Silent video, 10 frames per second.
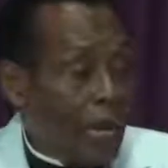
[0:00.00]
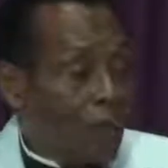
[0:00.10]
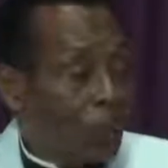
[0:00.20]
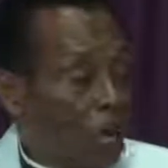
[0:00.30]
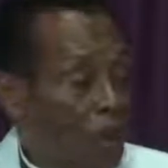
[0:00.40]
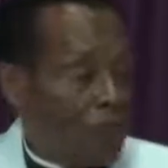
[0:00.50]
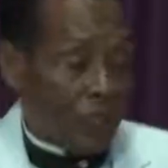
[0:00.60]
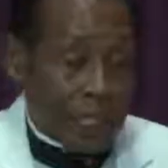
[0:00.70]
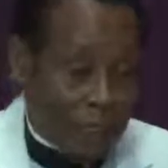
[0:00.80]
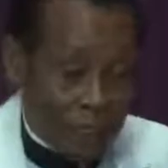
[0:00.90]
are not
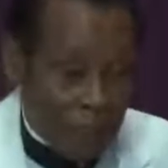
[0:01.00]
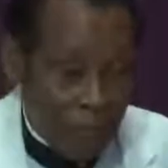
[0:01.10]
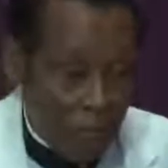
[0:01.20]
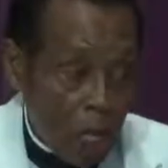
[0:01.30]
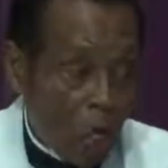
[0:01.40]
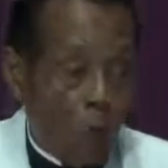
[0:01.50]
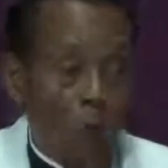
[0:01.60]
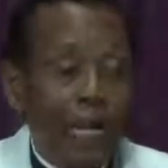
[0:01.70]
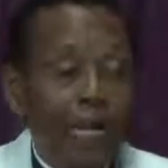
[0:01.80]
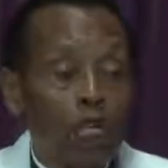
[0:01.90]
afraid.
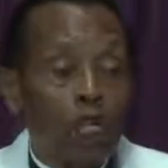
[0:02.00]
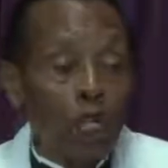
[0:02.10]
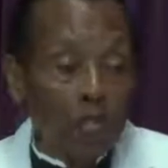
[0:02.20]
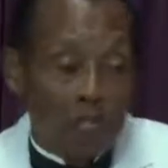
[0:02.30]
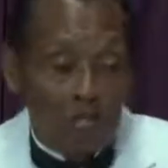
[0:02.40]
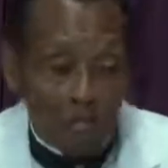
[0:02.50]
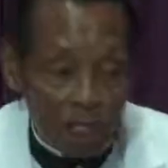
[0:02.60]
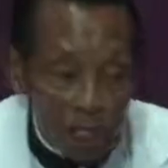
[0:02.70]
We are Christian.